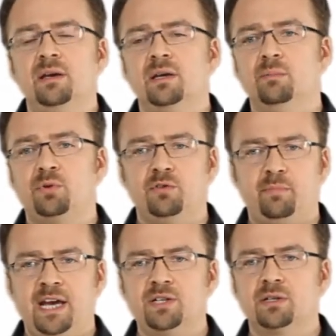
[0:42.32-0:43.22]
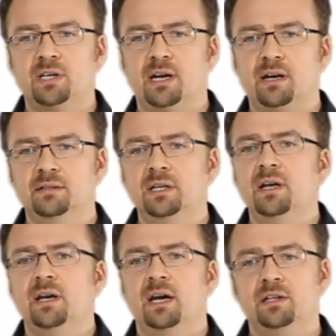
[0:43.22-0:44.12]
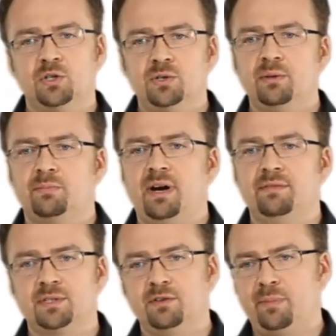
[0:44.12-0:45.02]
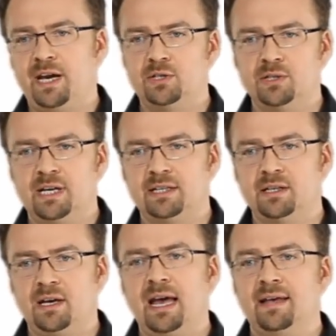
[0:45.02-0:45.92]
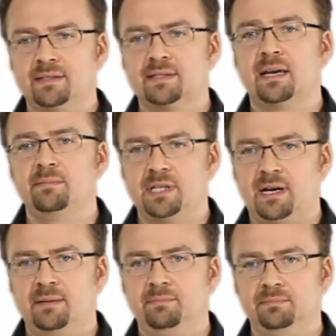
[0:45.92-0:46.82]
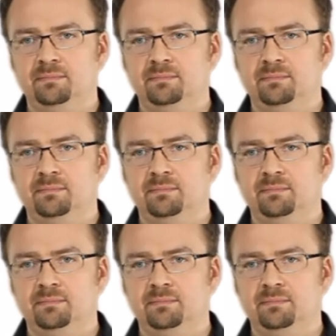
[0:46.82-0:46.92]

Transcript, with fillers: improve patient care, and ensure the privacy of patient data at the same time.